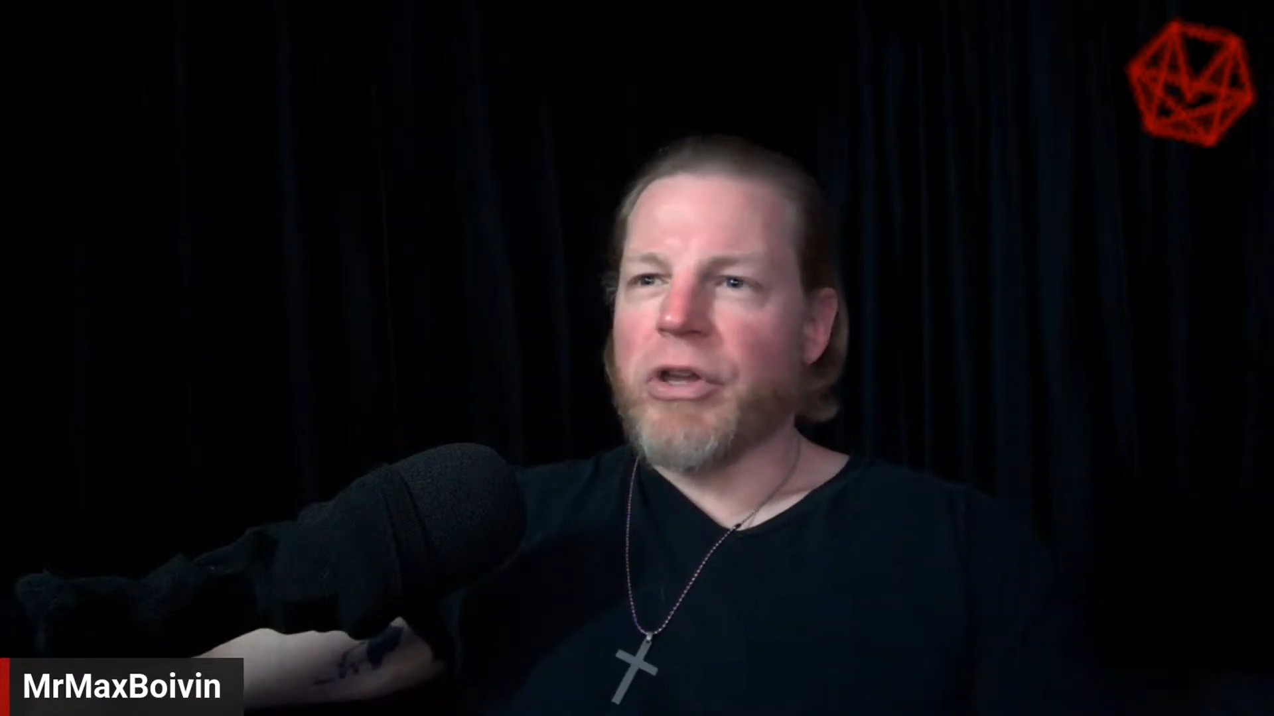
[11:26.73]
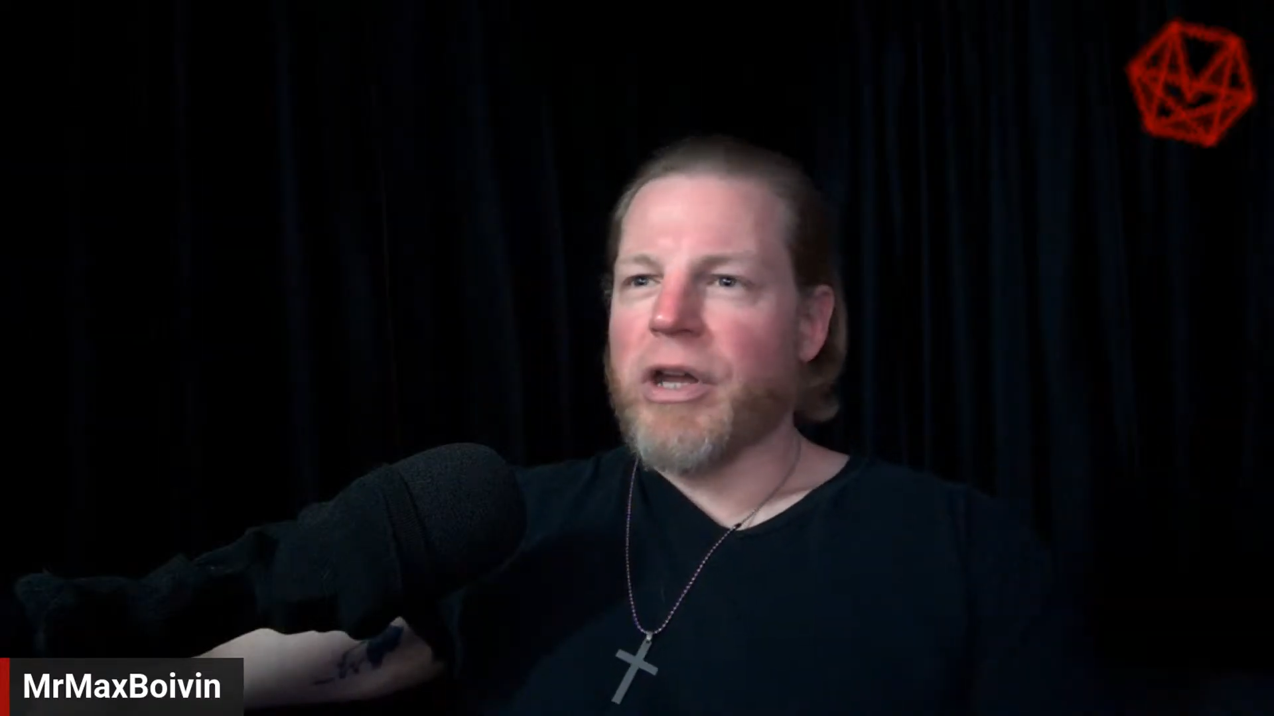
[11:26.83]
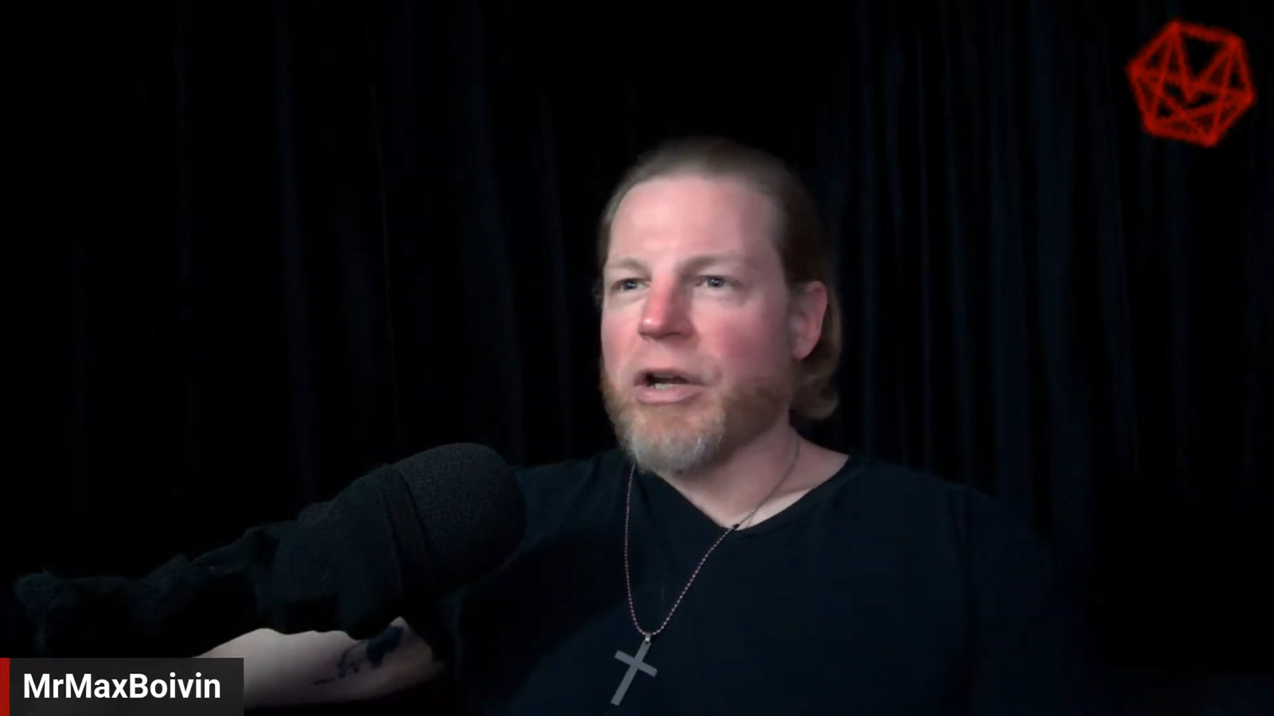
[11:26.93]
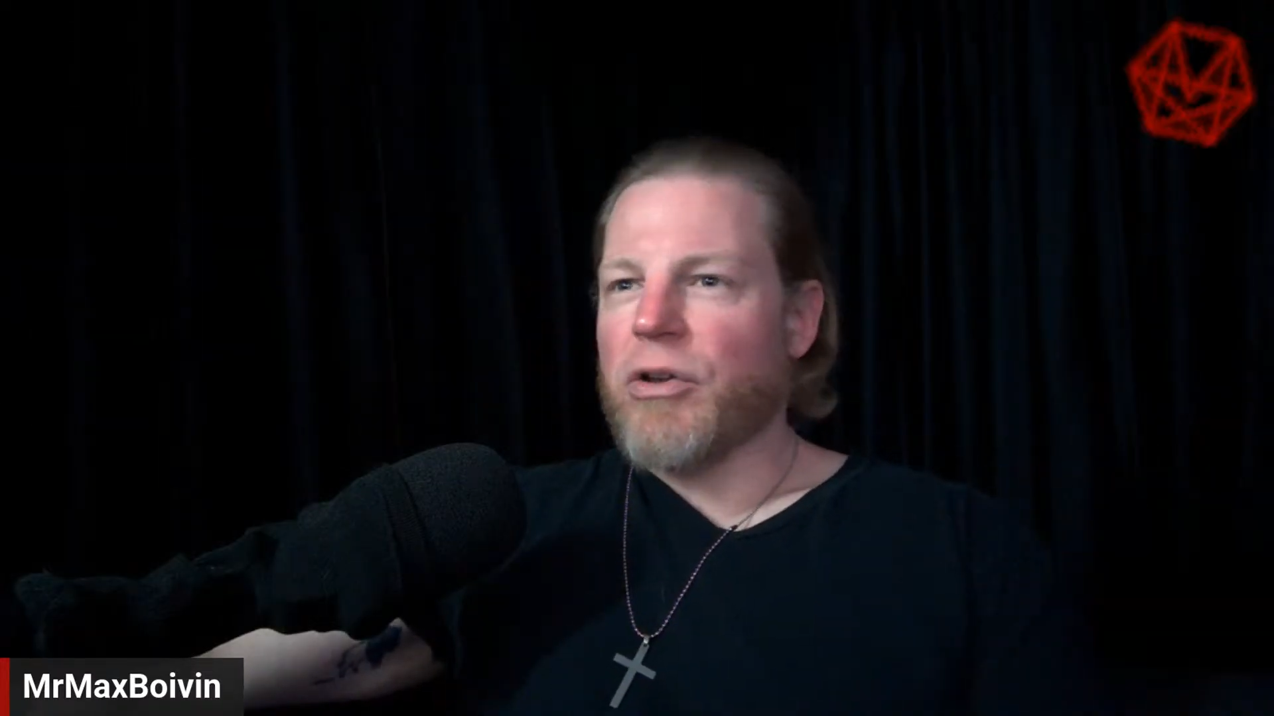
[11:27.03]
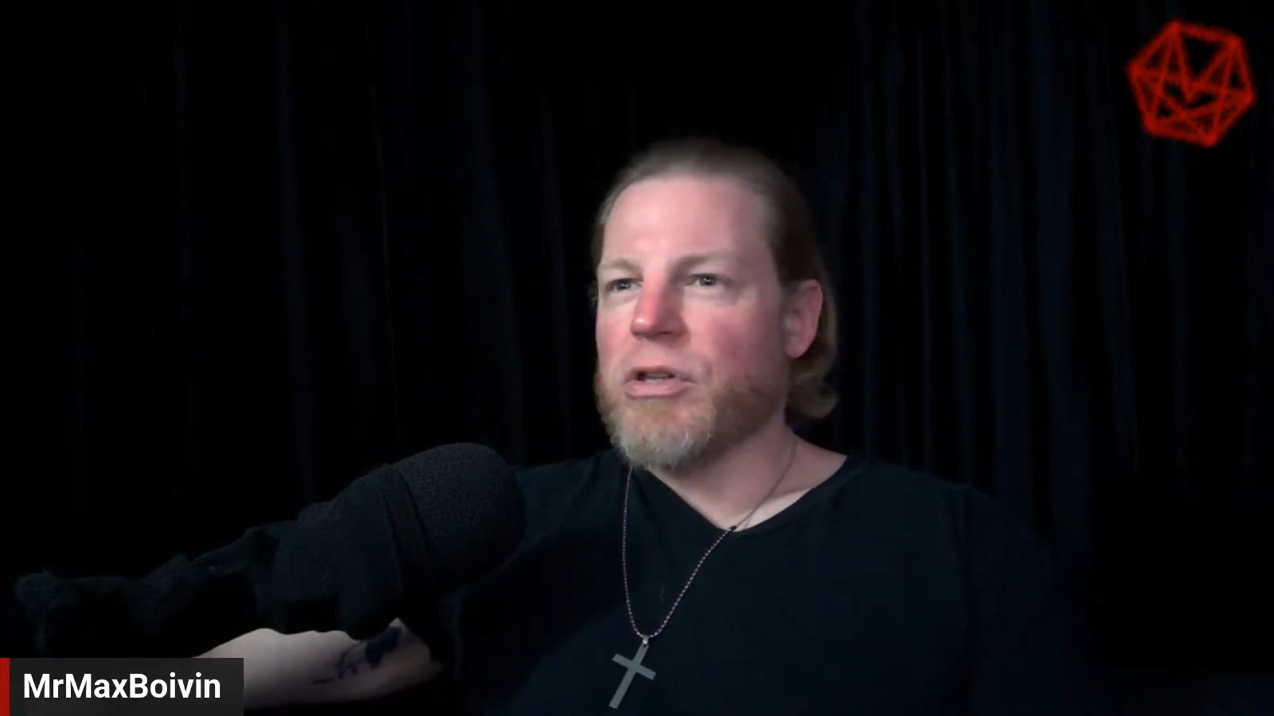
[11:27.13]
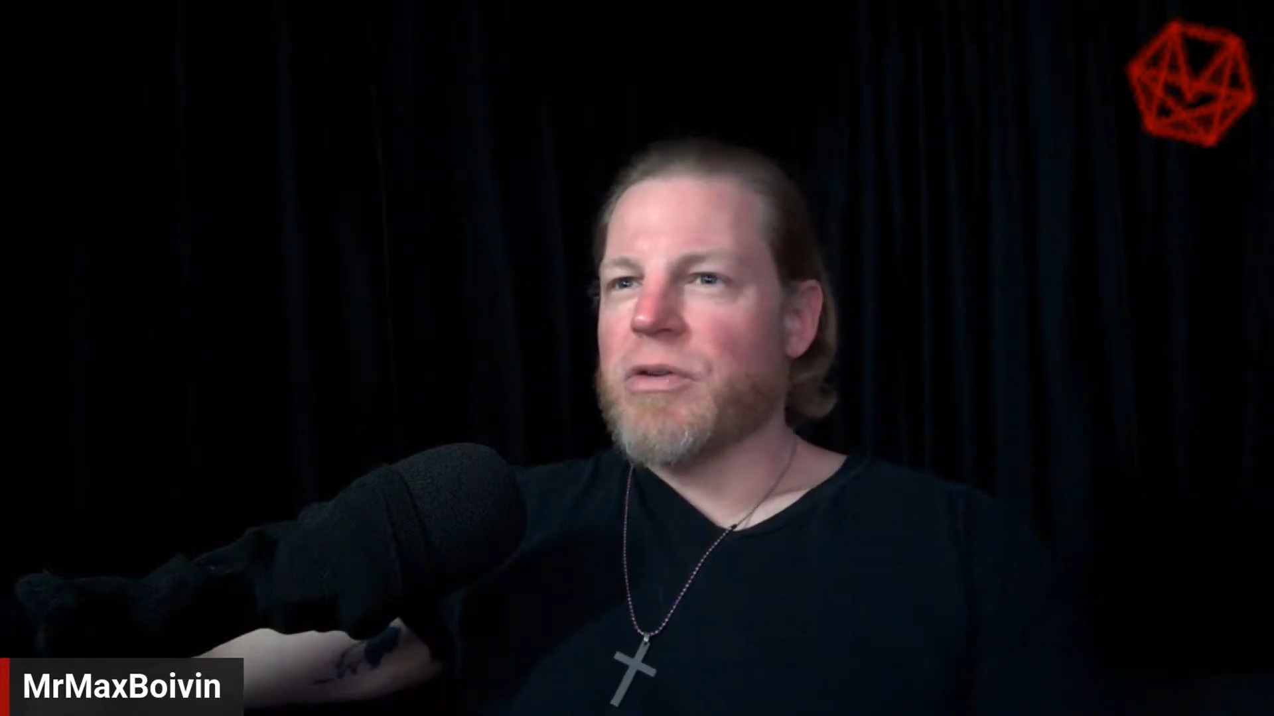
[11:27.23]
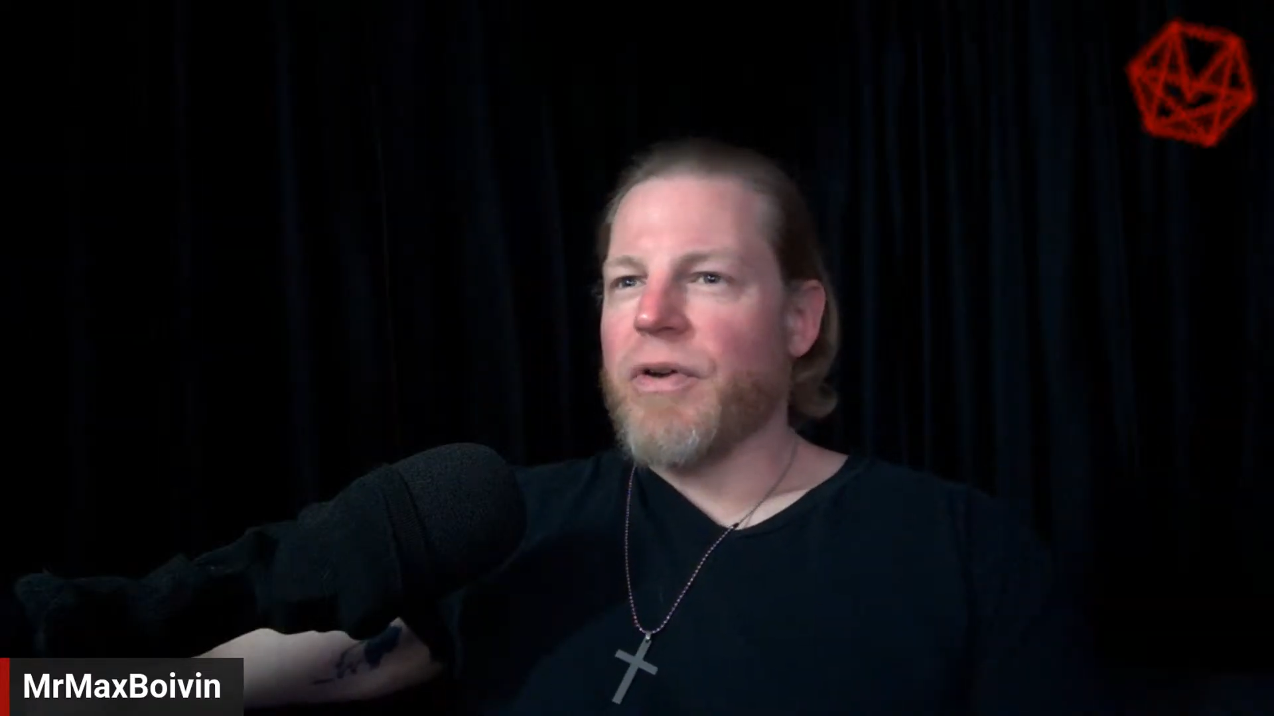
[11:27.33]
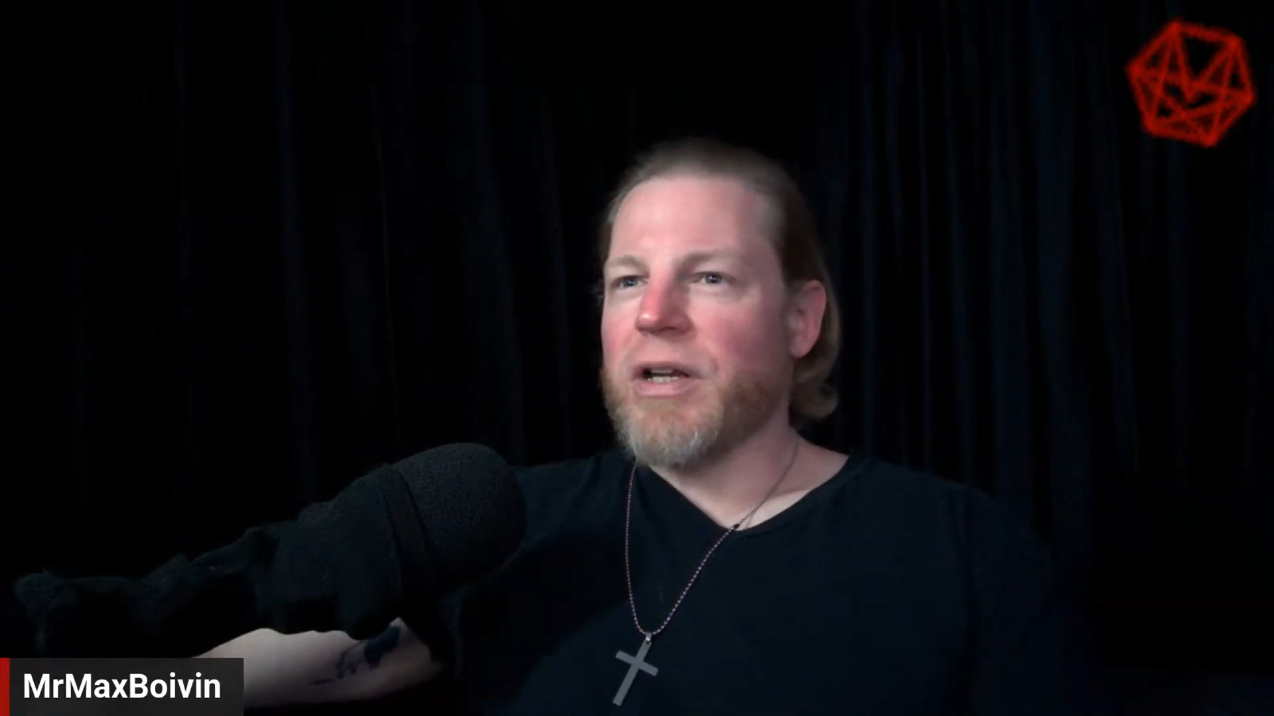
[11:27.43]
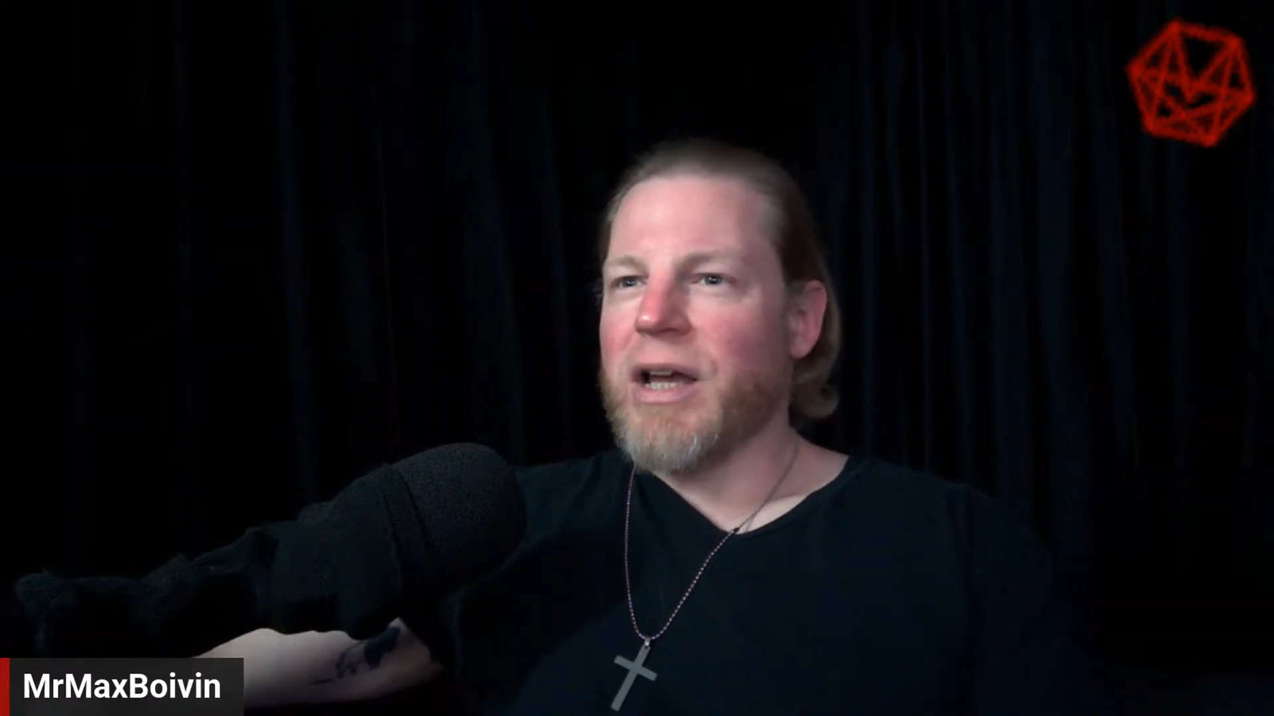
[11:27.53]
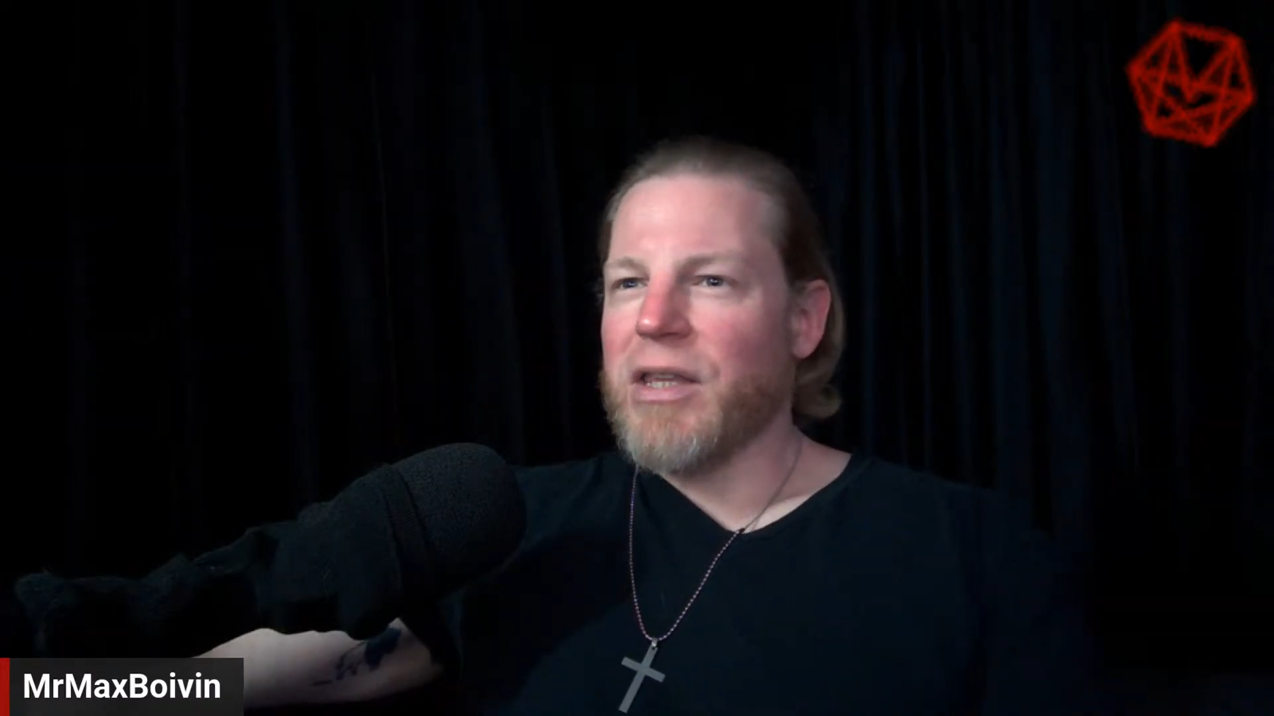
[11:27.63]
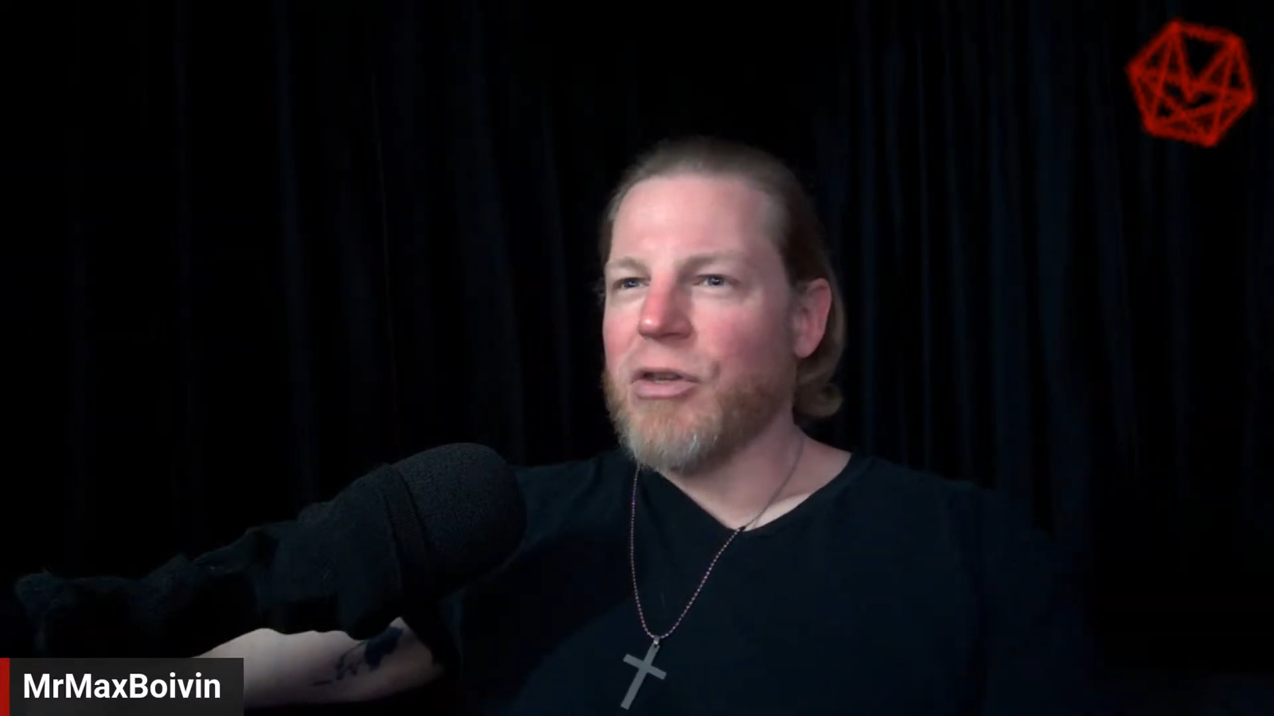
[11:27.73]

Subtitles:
character and stuff like that.